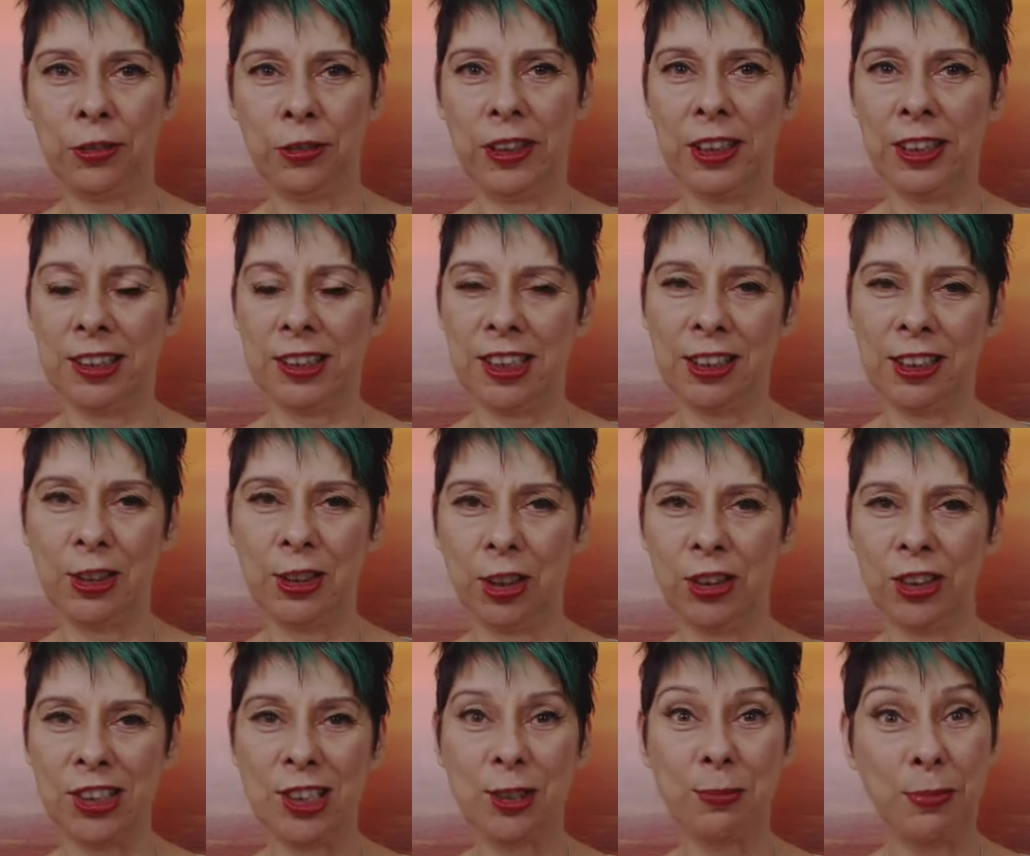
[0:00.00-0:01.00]
It's a
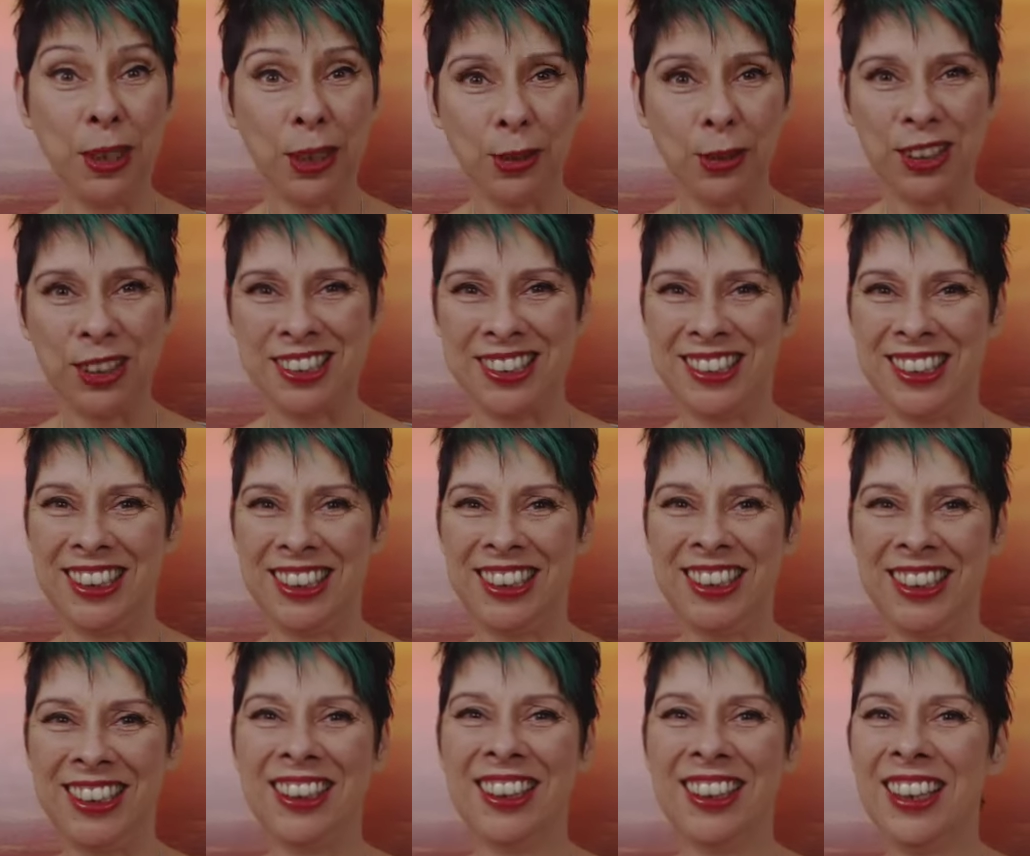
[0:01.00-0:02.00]

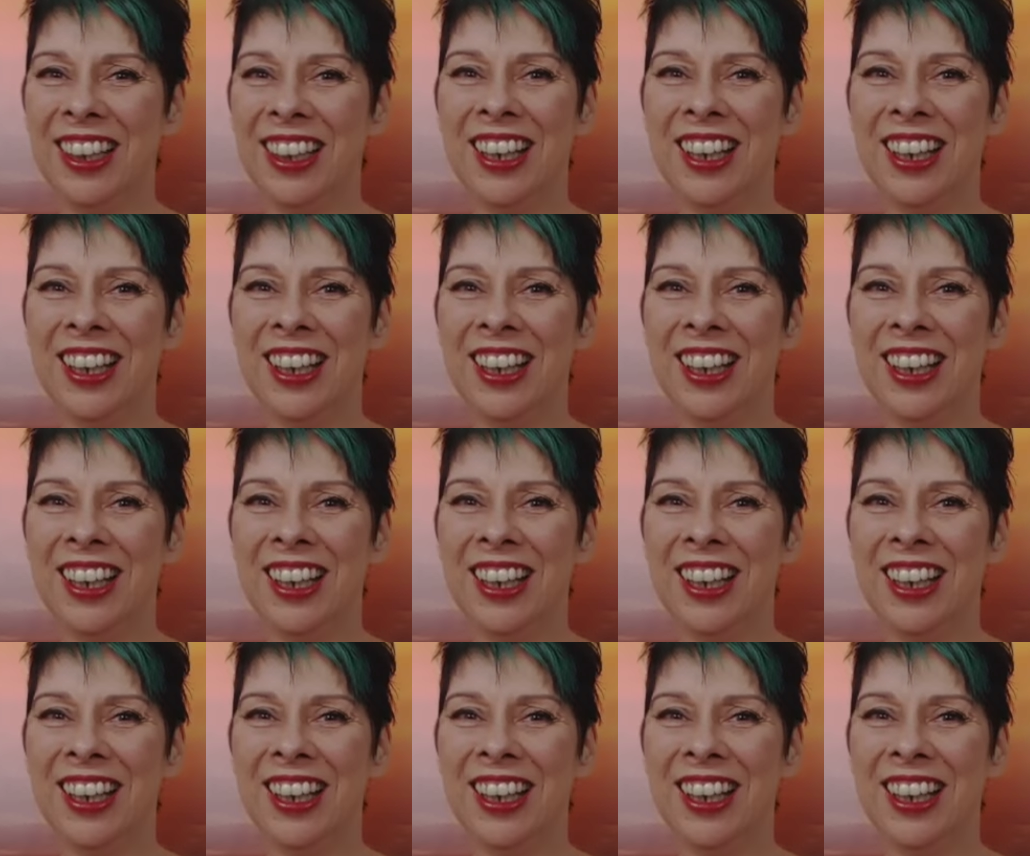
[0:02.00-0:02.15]
conspiracy.